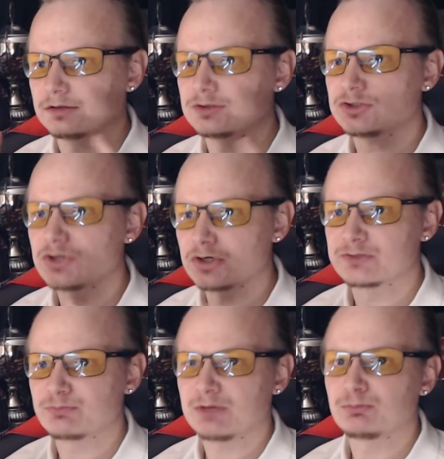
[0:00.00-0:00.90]
judge
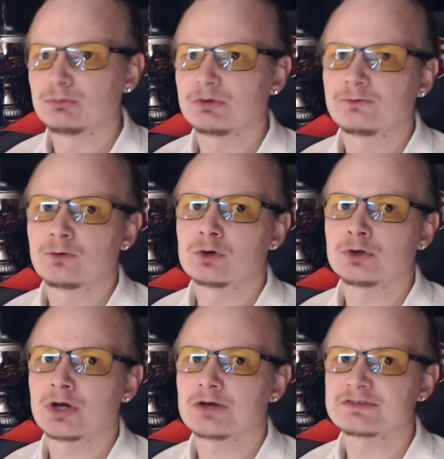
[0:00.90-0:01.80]
people before you
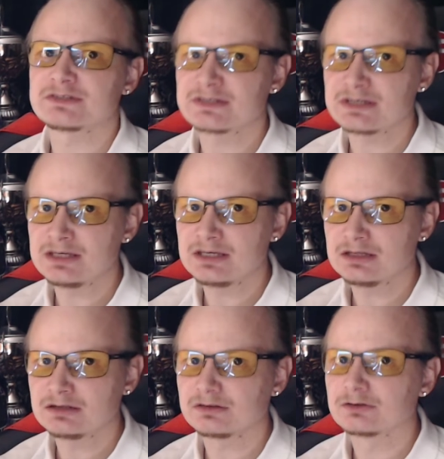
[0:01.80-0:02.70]
have
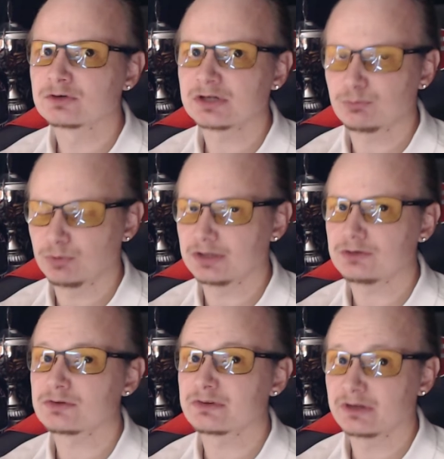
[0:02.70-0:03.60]
seen the replay
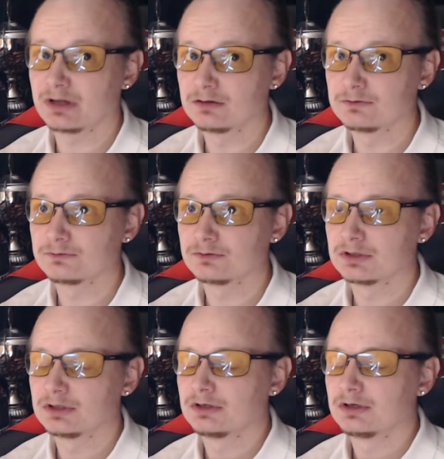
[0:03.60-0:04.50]
yourself.
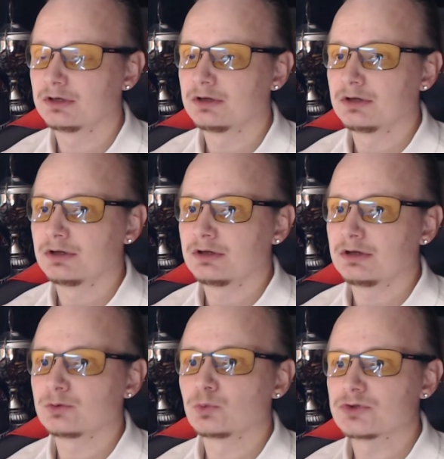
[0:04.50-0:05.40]

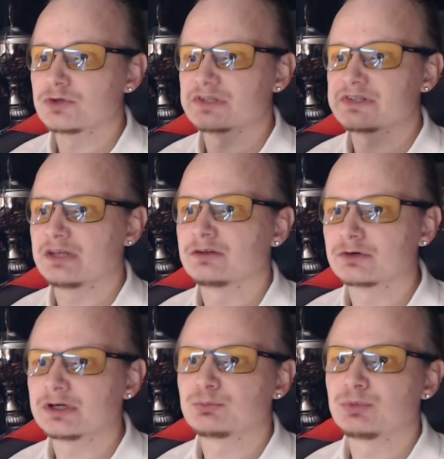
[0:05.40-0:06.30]
And once you have seen the
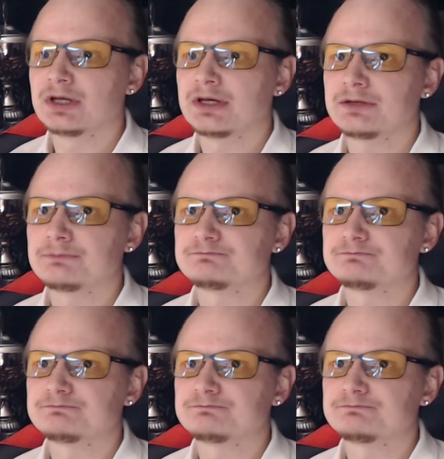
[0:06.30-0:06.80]
replay,